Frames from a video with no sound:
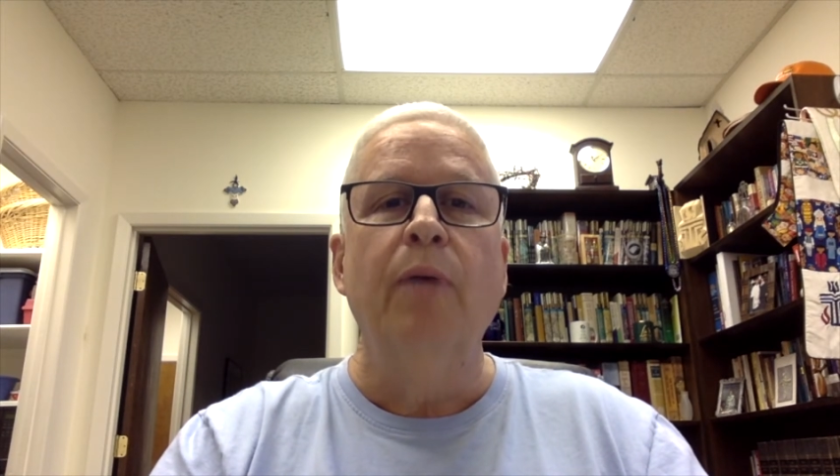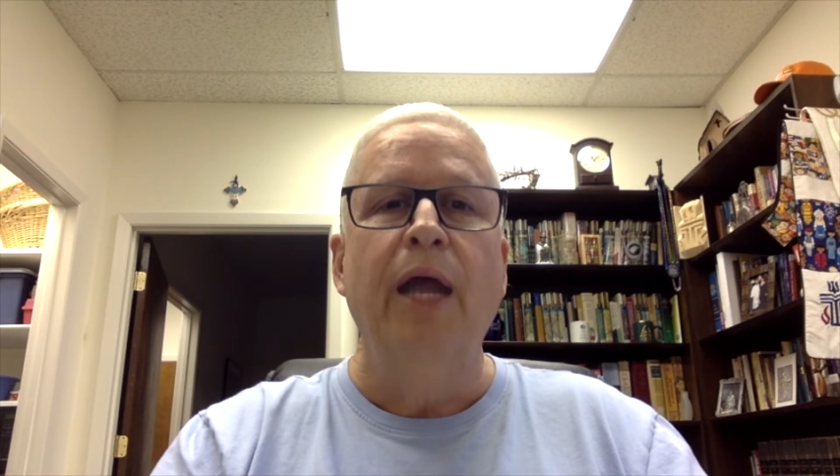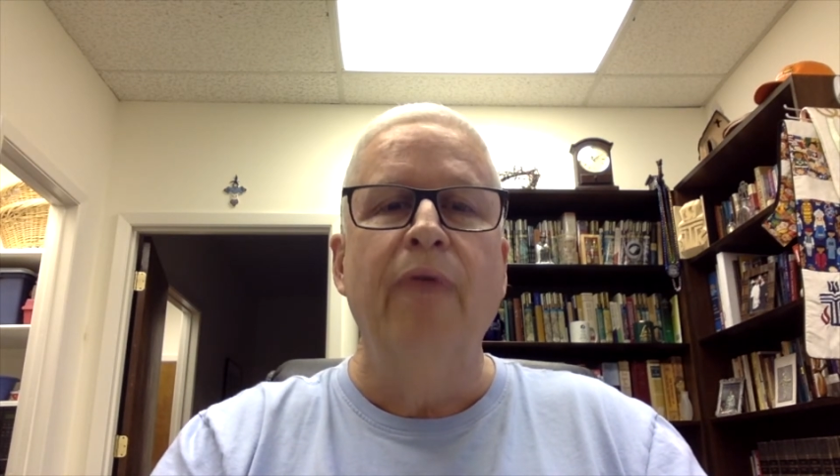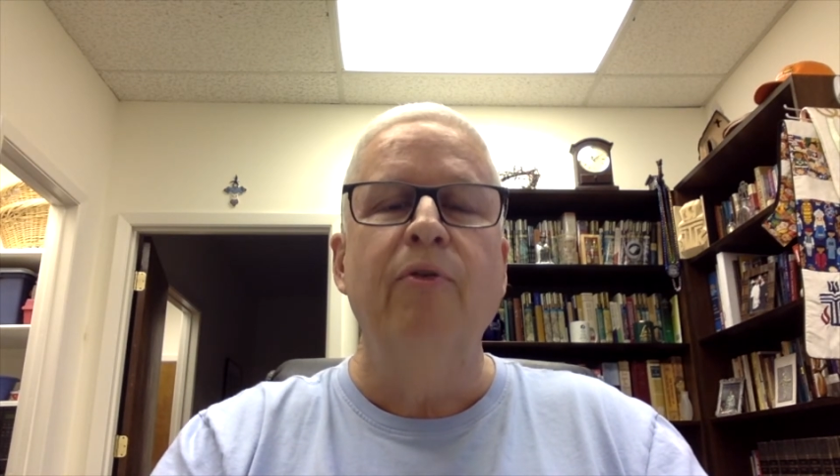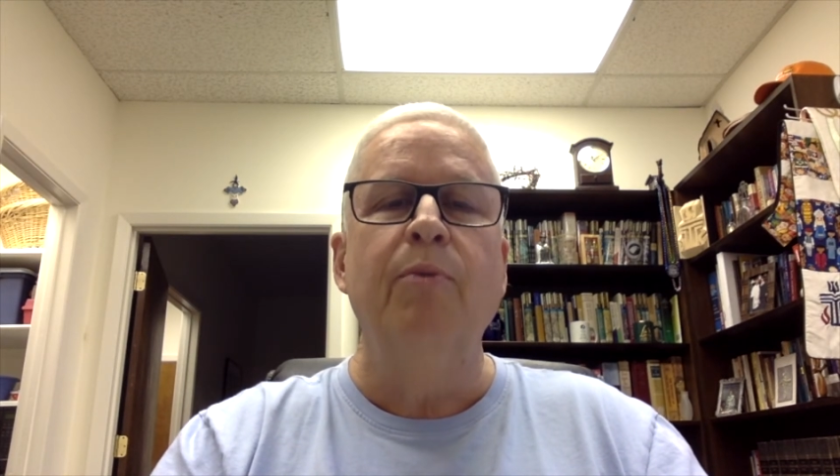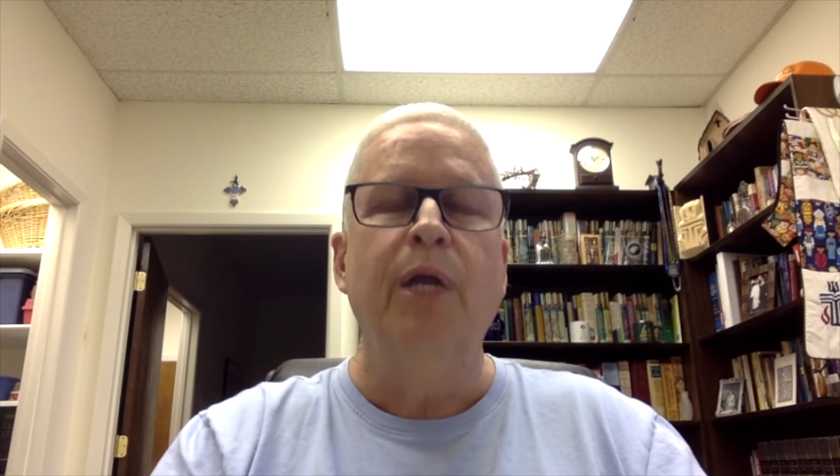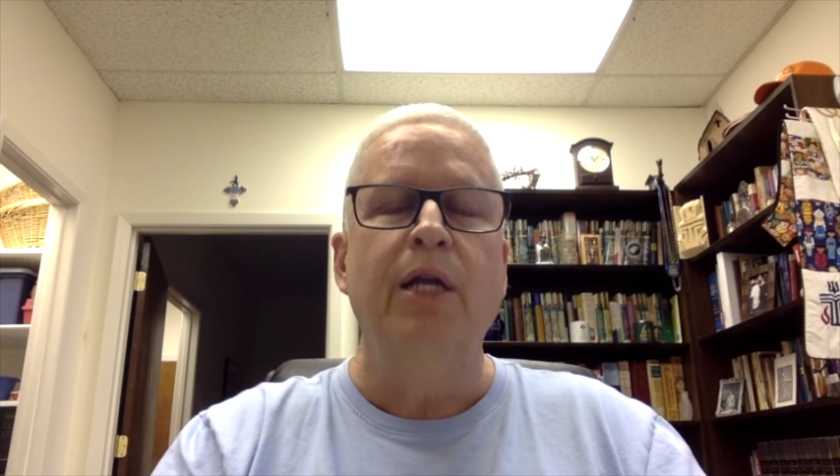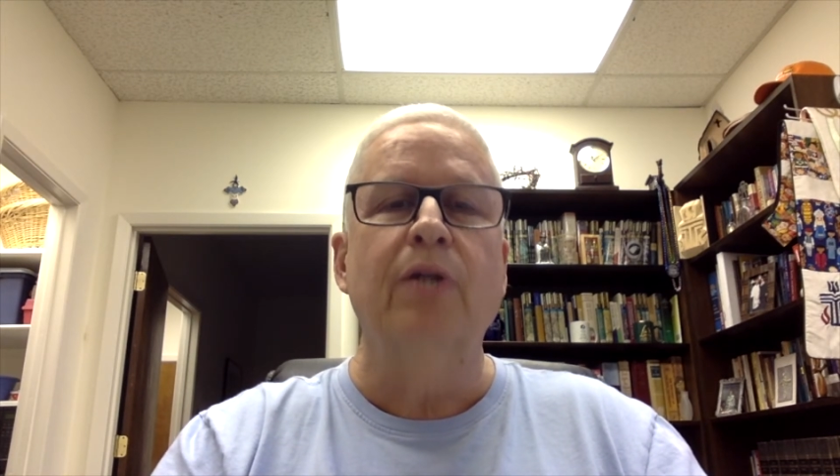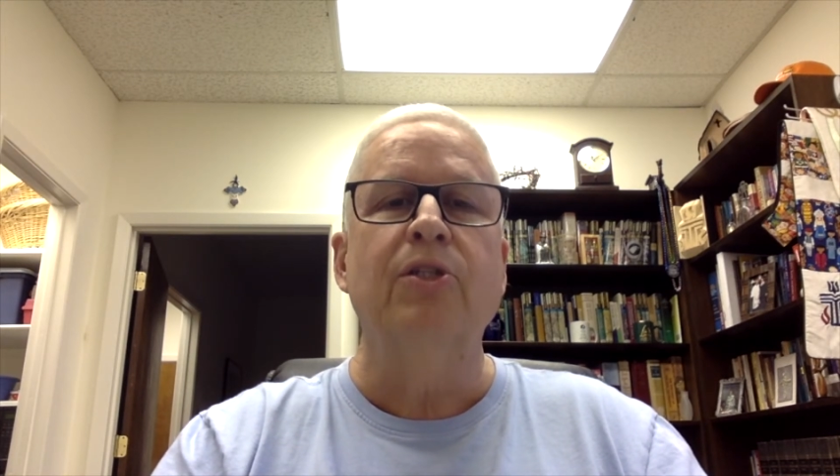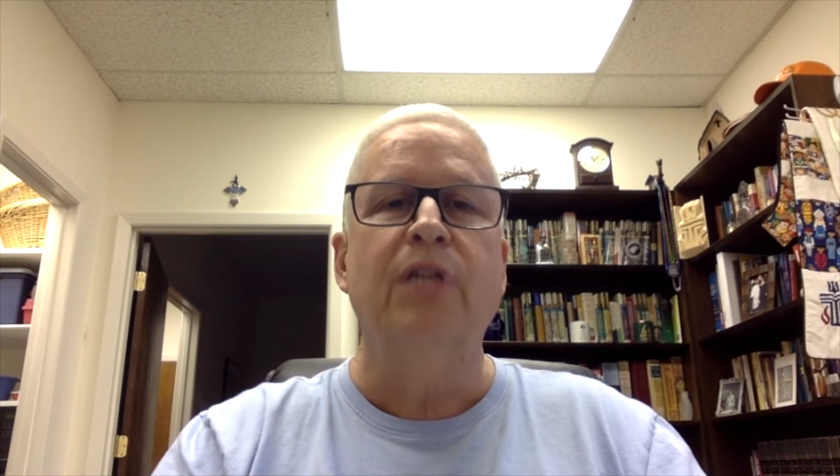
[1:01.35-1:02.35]
everybody
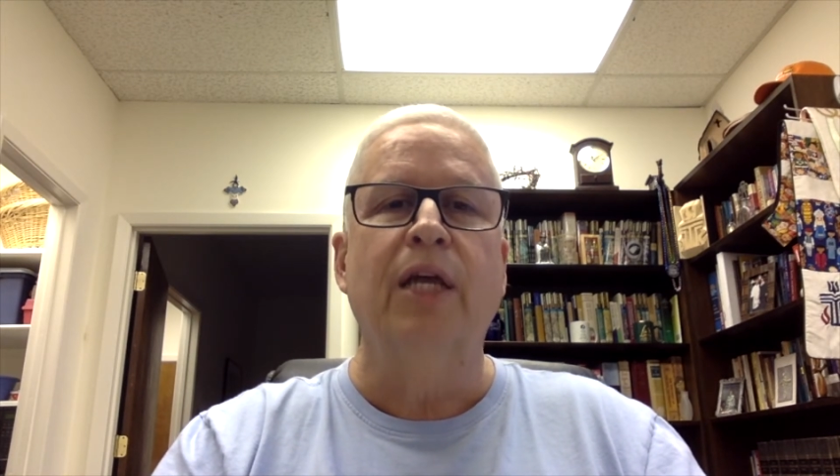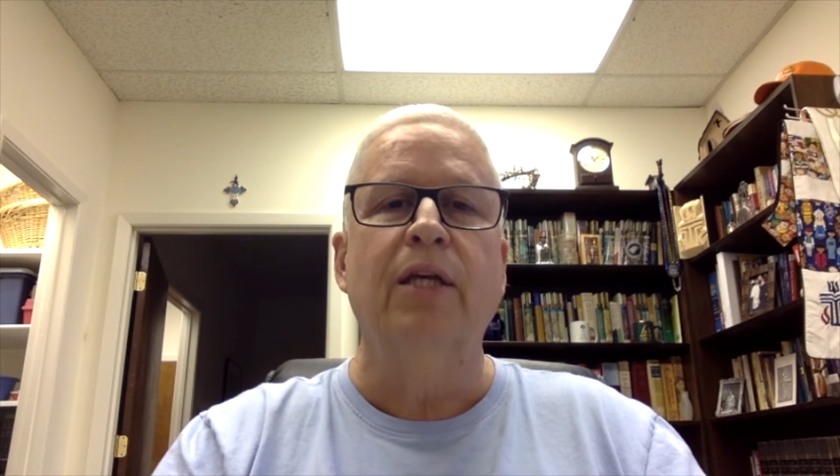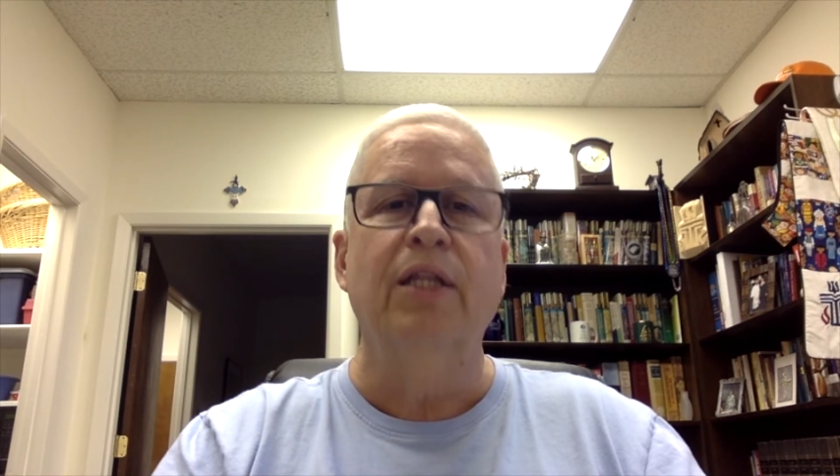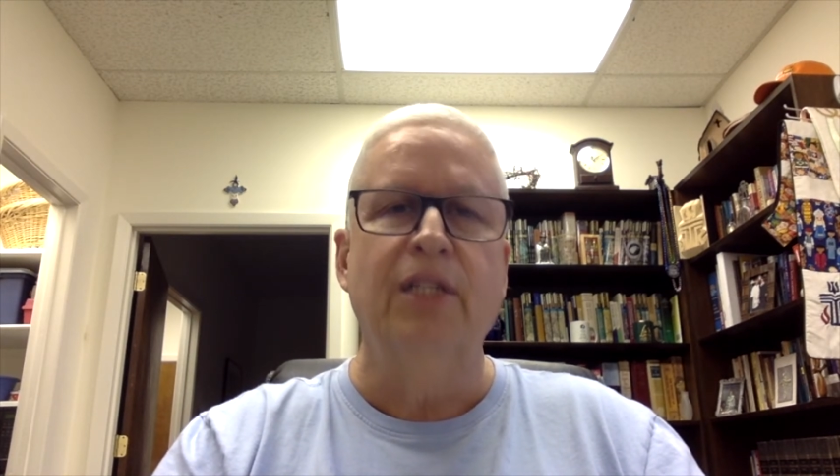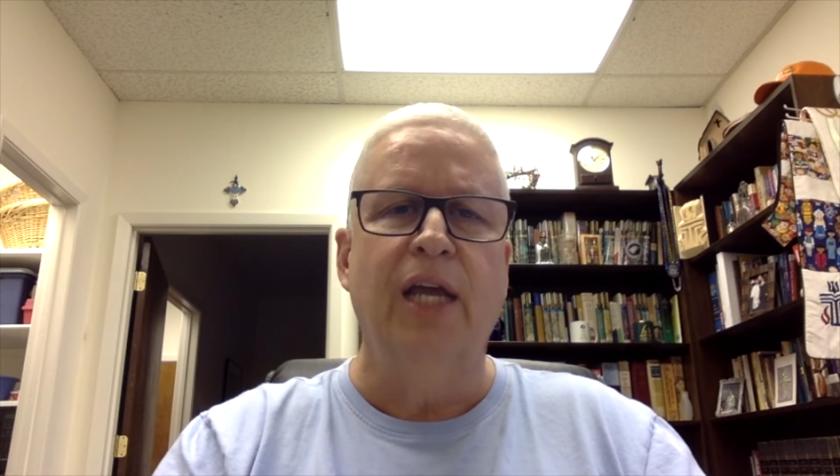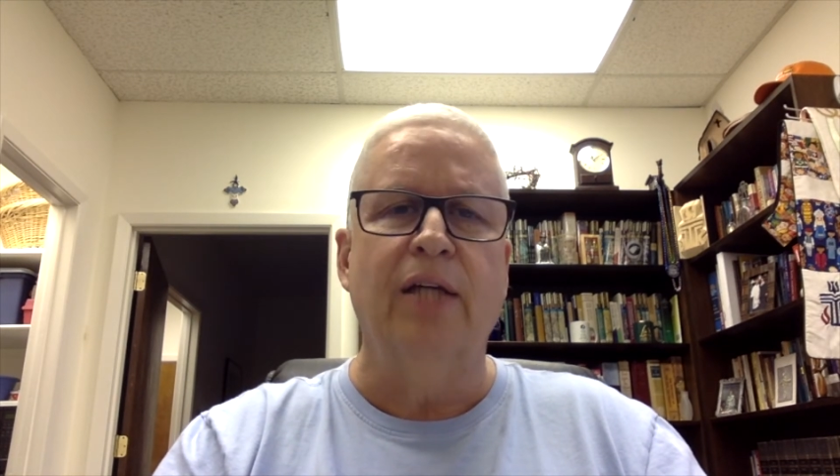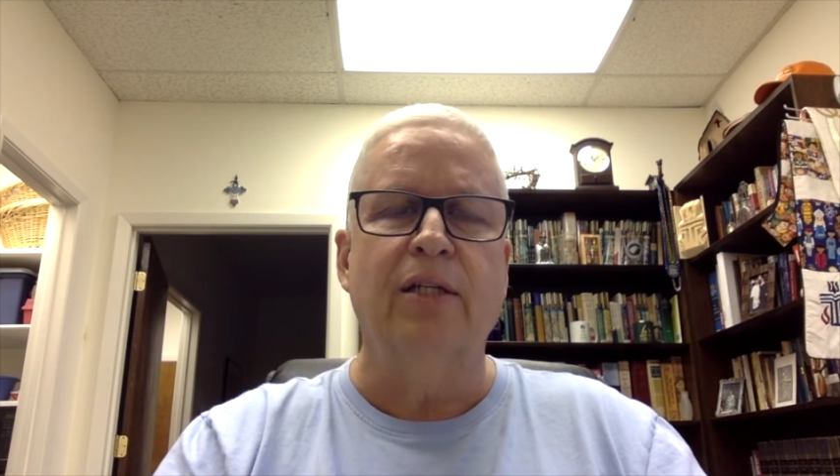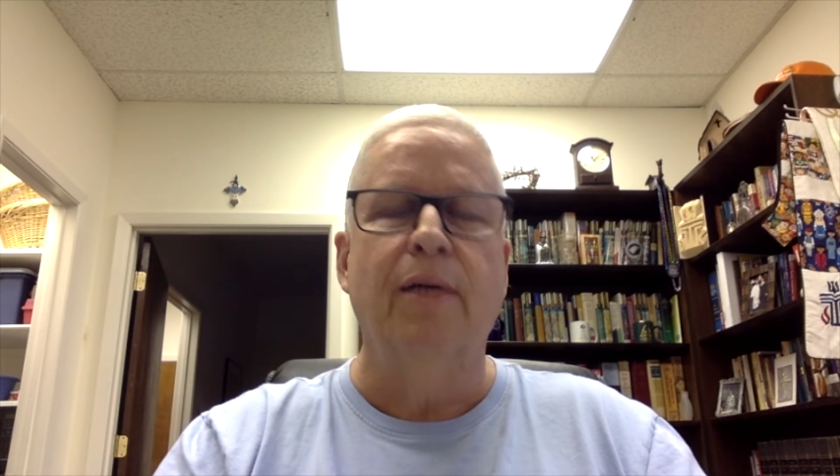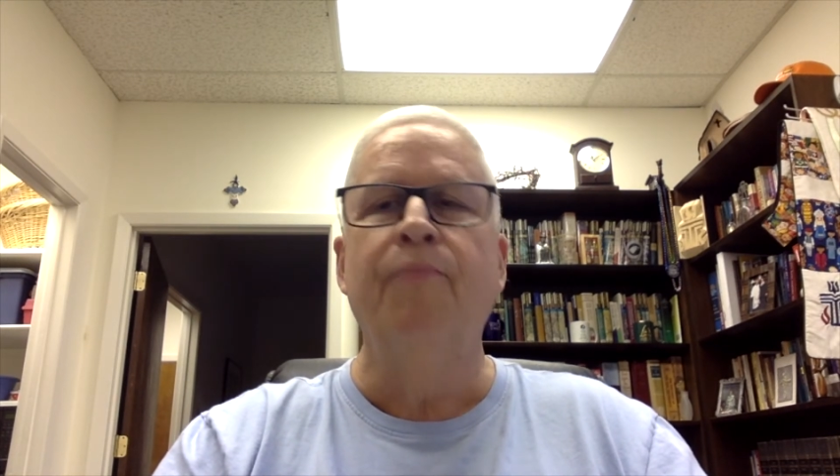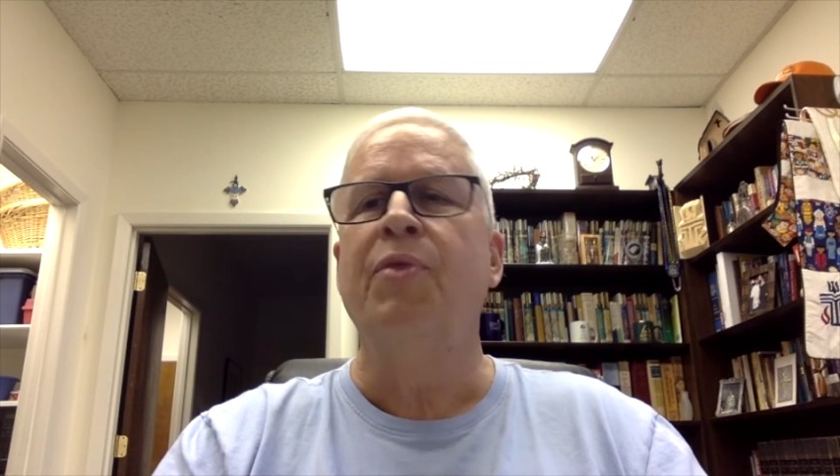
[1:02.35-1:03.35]
else taking the test.
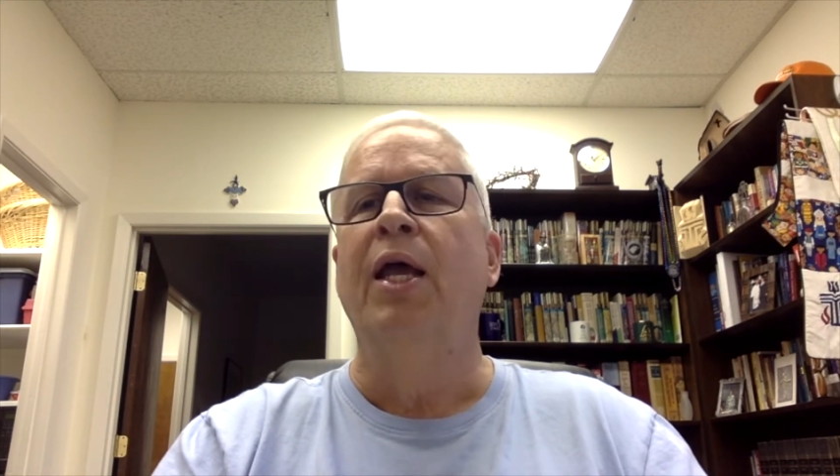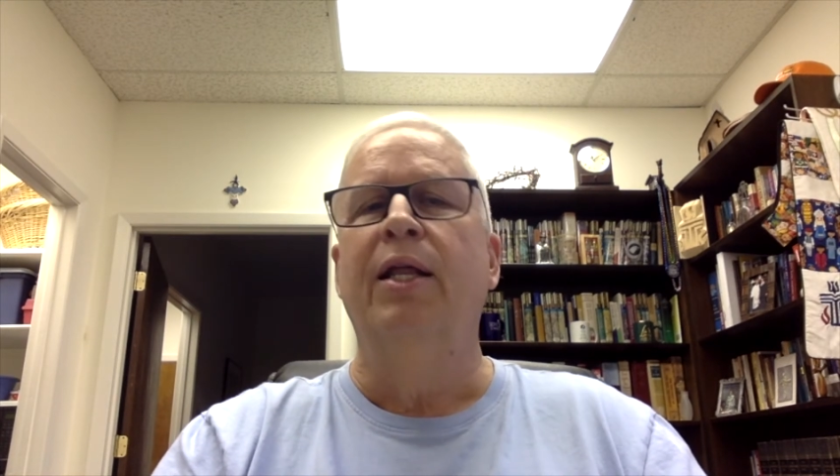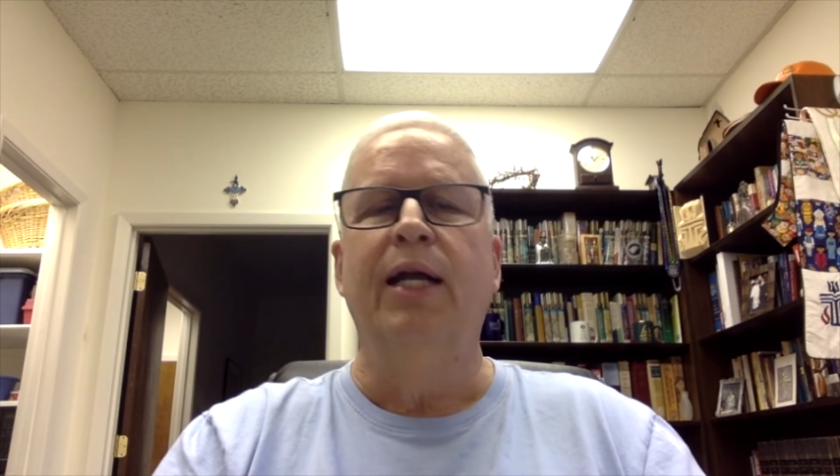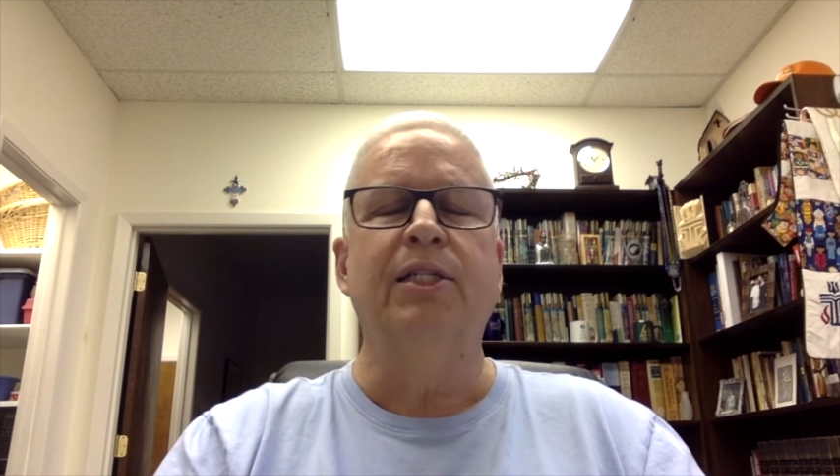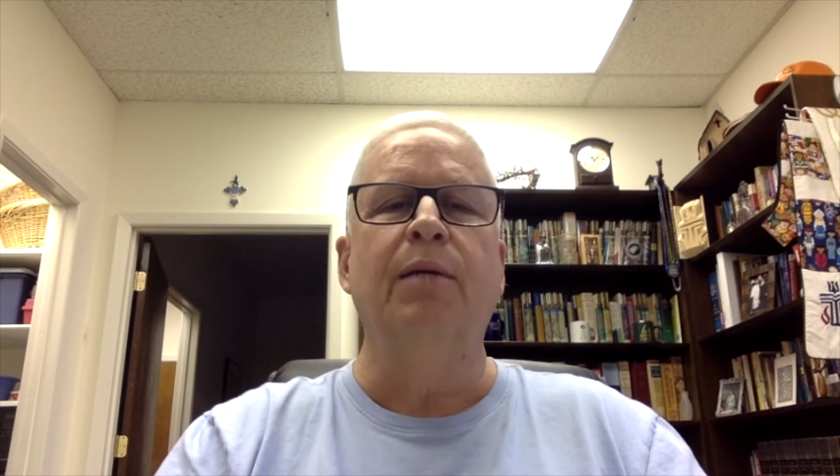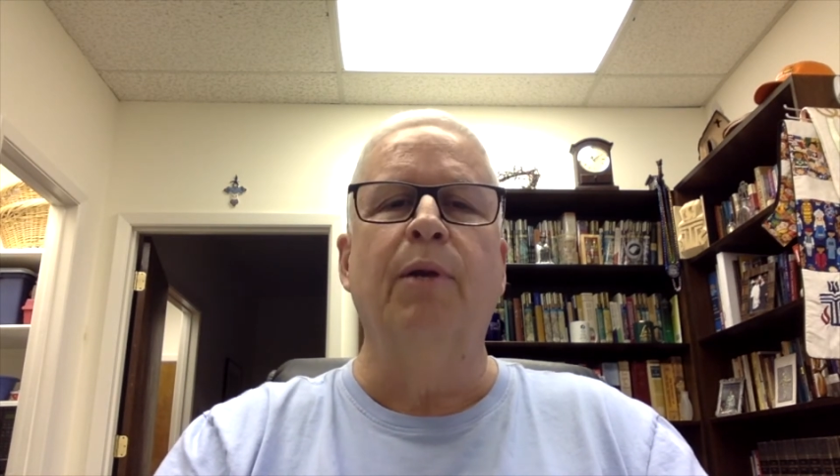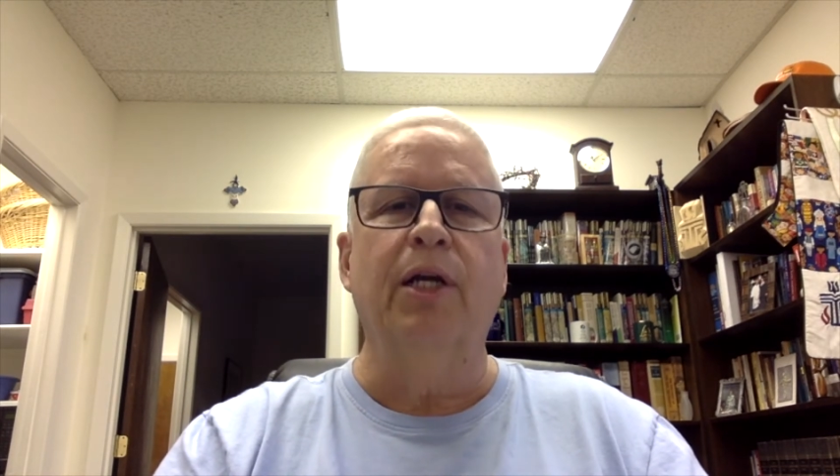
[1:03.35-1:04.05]
That seemed like